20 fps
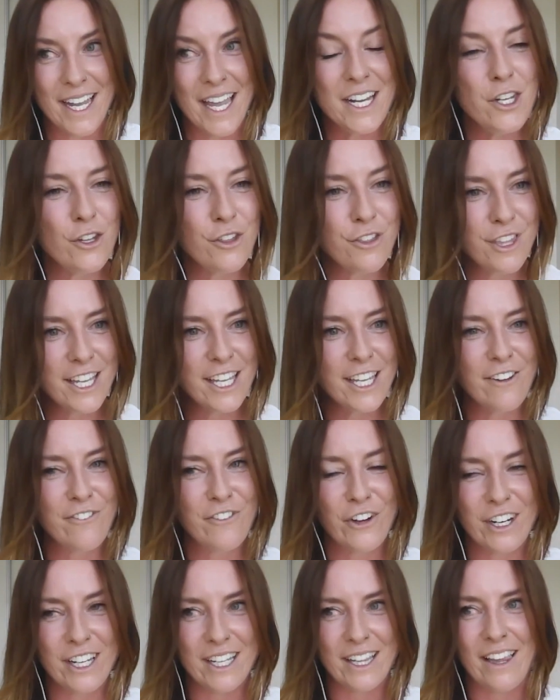And you think you've
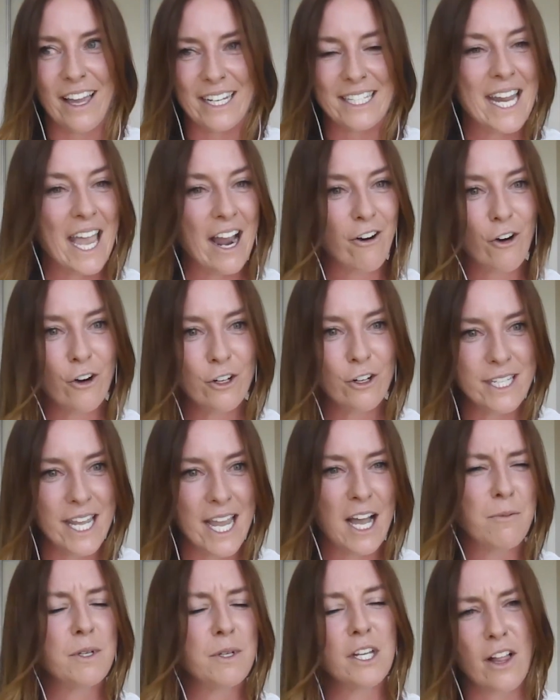got it narrowed
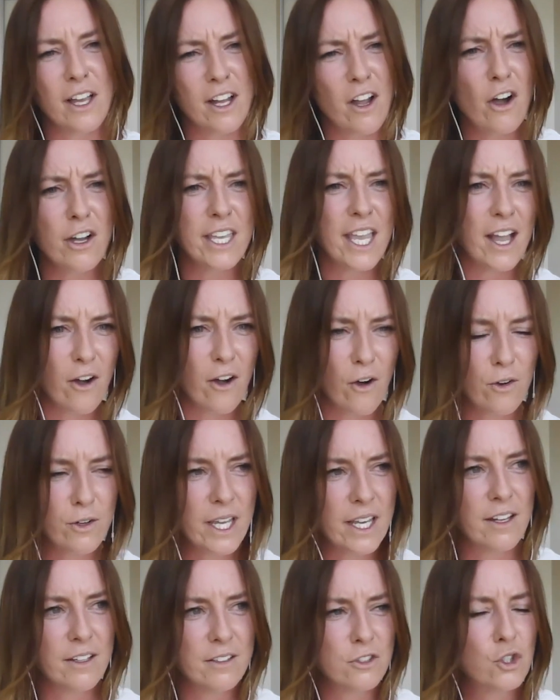down when you're like, oh yeah, I'll
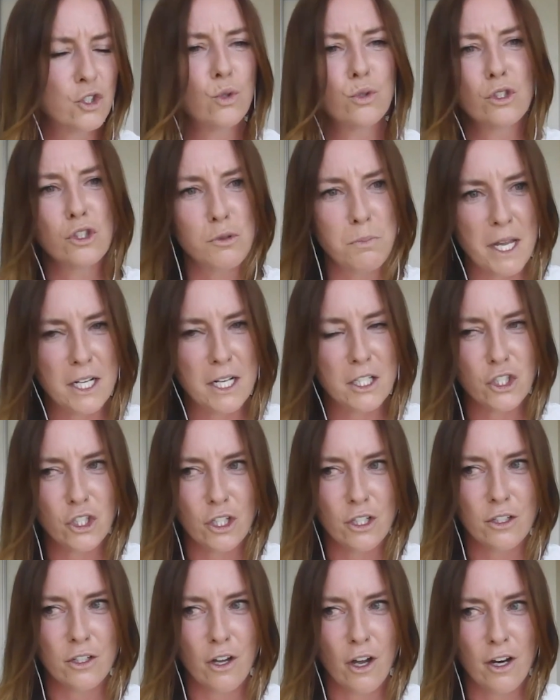get a dual
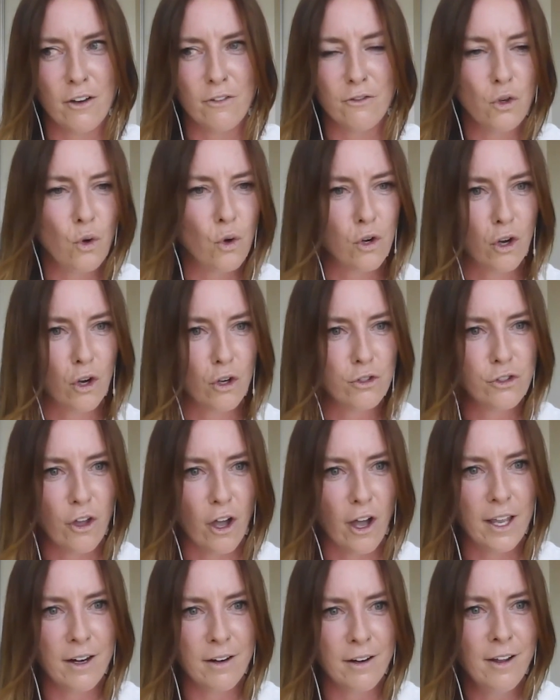suspension kind of Norco
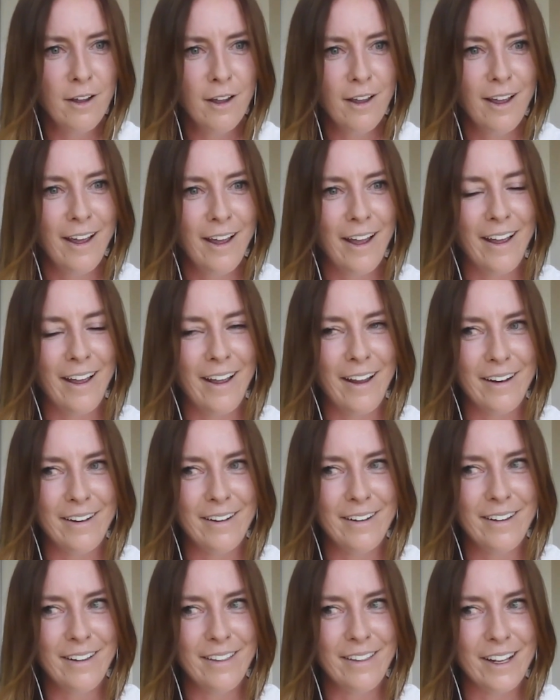sight.
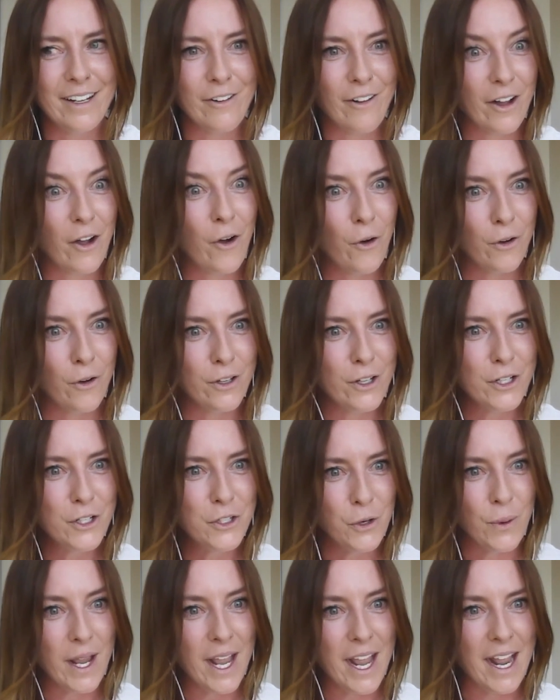And then you're like, oh, you can
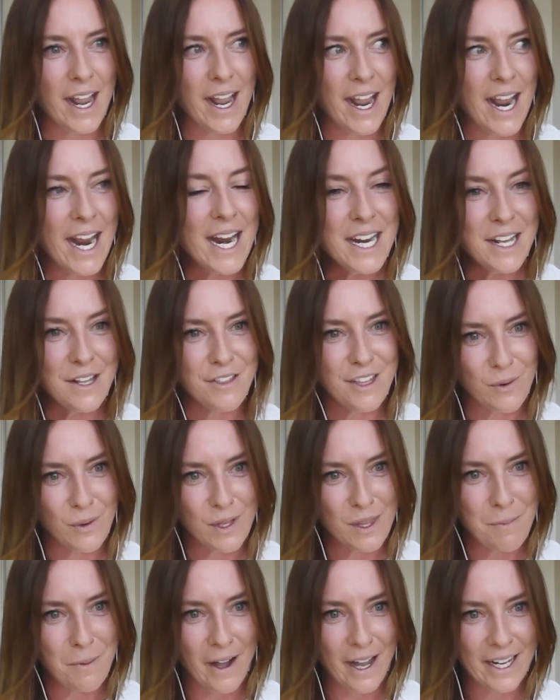do anything with
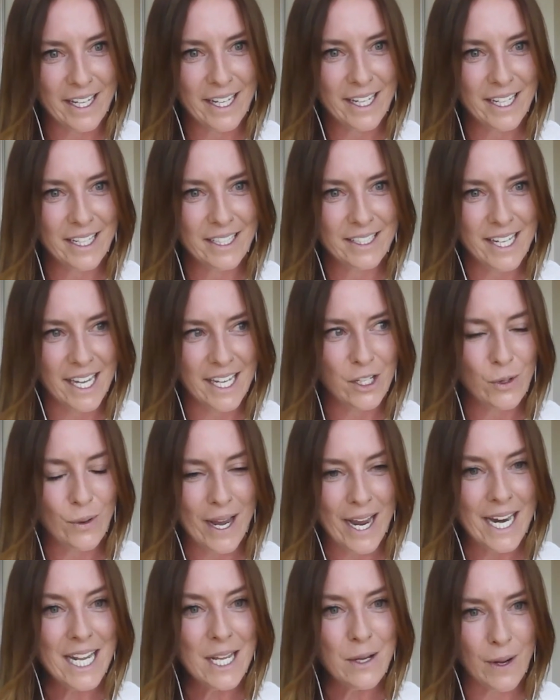a bike. It can take you
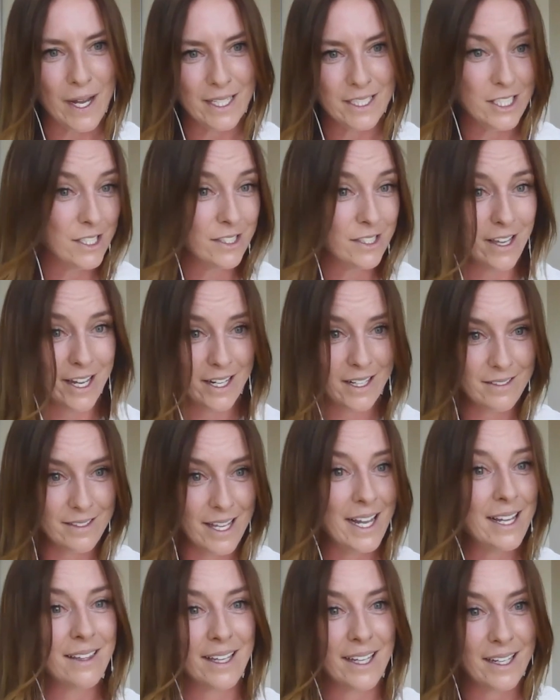anywhere, just like
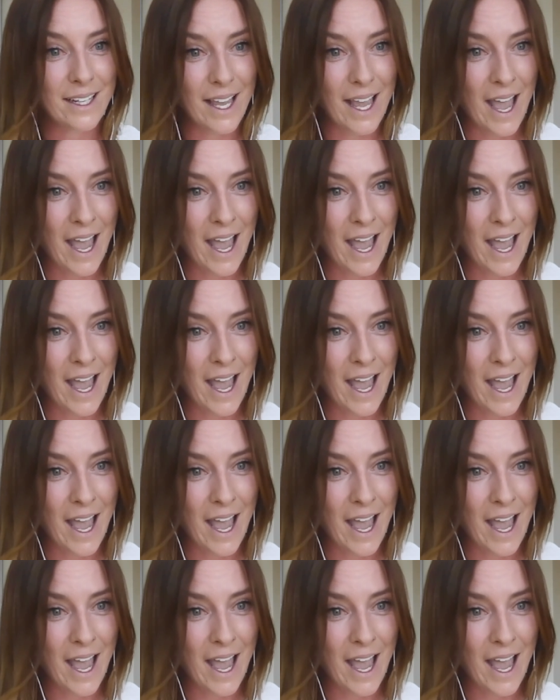sailing.